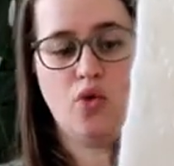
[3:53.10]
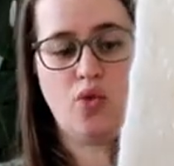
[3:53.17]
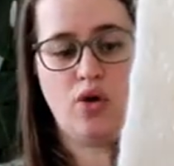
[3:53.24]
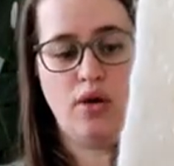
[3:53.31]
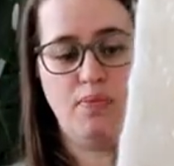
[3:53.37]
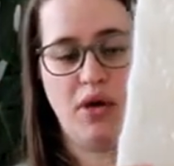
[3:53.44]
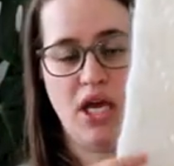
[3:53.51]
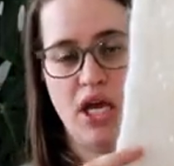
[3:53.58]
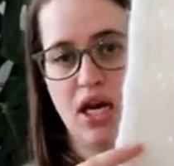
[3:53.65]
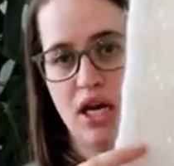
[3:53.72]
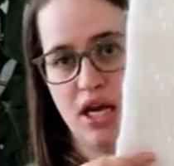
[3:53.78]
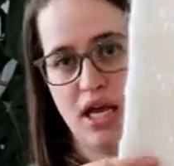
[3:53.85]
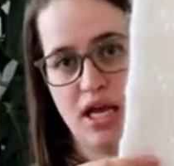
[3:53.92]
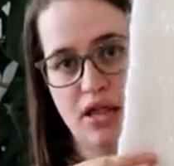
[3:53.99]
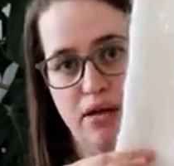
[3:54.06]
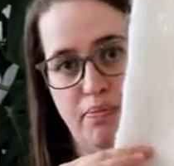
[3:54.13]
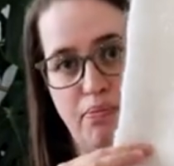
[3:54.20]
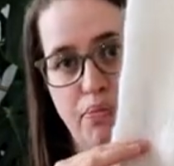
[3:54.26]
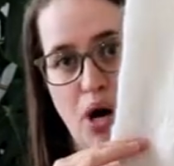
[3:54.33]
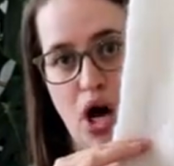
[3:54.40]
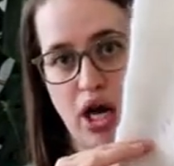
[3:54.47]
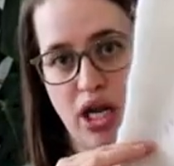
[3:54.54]
repeat in the
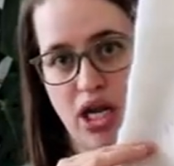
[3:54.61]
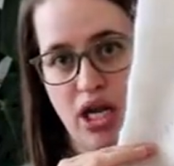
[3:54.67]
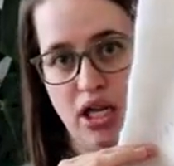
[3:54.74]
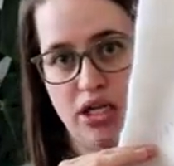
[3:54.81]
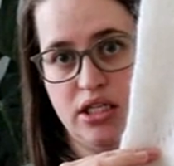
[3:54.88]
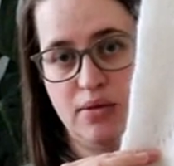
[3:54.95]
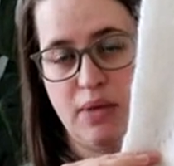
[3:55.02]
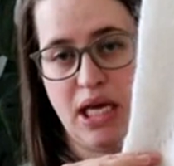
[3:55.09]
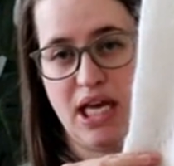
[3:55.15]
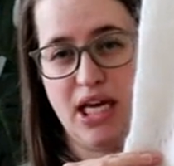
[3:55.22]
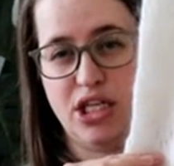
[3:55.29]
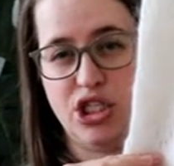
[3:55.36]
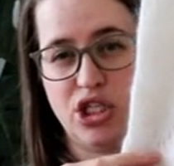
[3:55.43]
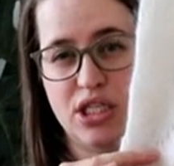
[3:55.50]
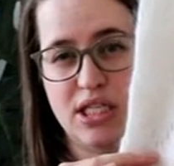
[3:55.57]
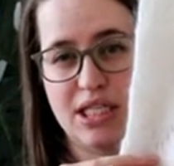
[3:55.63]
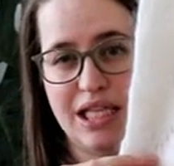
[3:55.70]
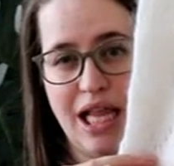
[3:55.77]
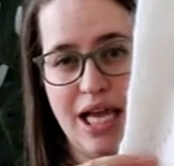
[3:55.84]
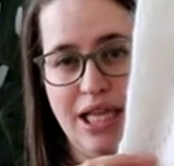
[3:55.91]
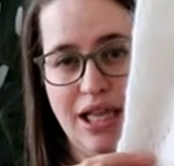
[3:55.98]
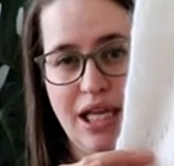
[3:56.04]
body to make it just
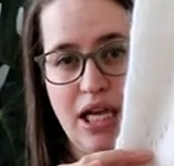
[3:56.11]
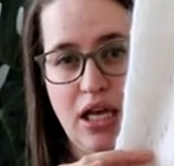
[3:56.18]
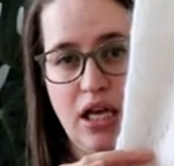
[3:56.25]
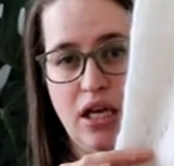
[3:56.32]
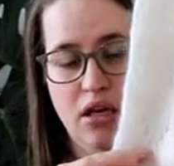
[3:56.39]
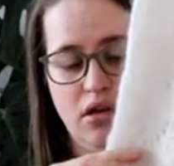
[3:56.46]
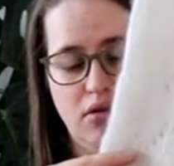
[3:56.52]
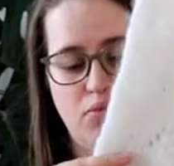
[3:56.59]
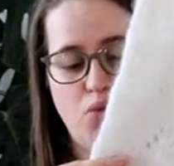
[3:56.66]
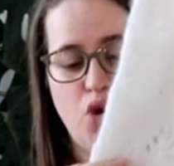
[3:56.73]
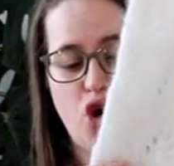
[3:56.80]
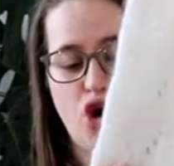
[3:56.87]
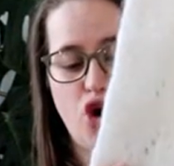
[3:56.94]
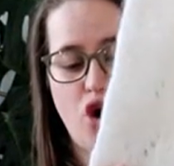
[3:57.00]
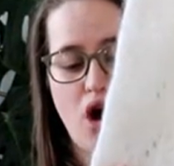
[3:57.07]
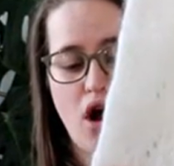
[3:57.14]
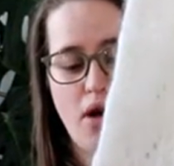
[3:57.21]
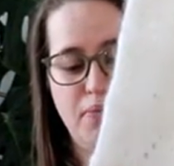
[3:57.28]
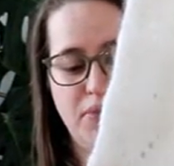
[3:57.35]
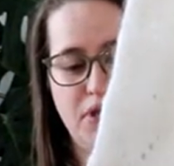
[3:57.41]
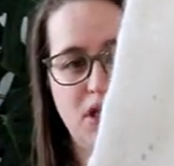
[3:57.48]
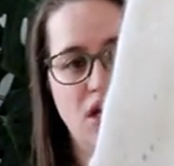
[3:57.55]
slightly more
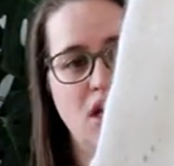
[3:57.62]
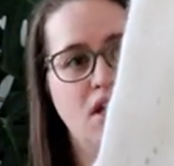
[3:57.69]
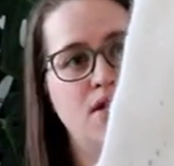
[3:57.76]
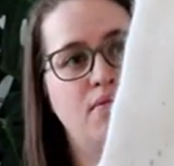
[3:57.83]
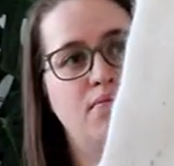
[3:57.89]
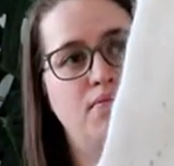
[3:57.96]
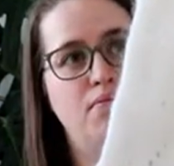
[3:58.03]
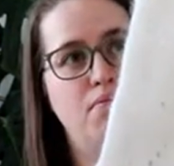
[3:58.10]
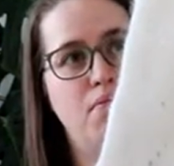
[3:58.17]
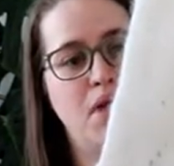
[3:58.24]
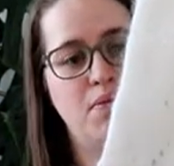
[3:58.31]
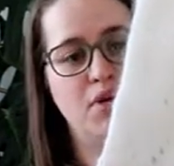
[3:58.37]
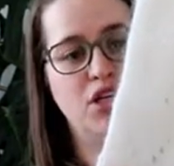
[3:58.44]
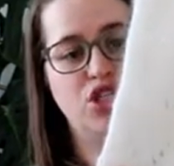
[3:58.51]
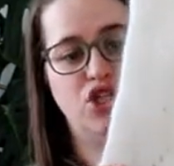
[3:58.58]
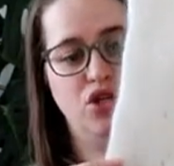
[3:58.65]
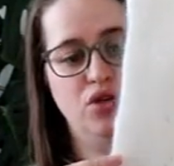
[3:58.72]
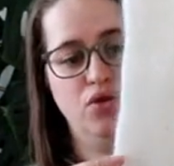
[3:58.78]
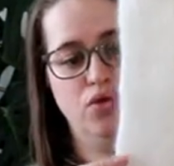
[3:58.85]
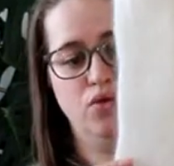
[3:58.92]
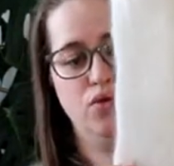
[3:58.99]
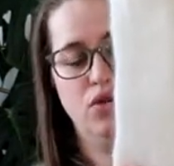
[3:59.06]
cropped, maybe
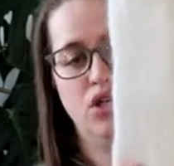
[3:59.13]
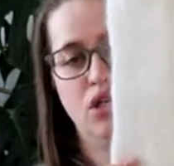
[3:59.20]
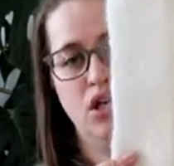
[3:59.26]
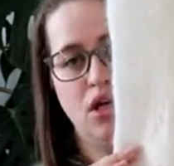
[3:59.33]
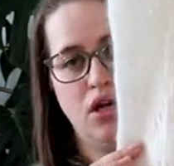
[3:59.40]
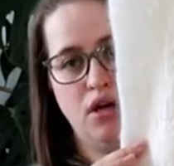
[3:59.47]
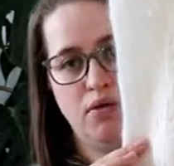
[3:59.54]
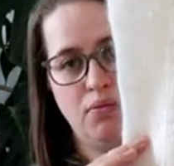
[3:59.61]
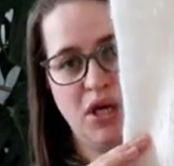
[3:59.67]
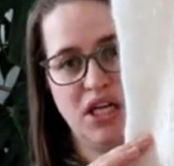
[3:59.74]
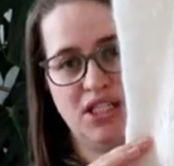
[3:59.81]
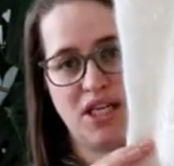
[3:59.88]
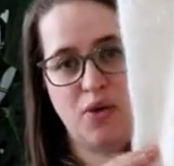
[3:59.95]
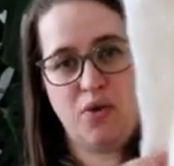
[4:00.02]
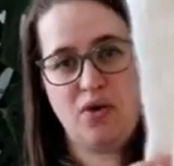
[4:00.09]
2, because I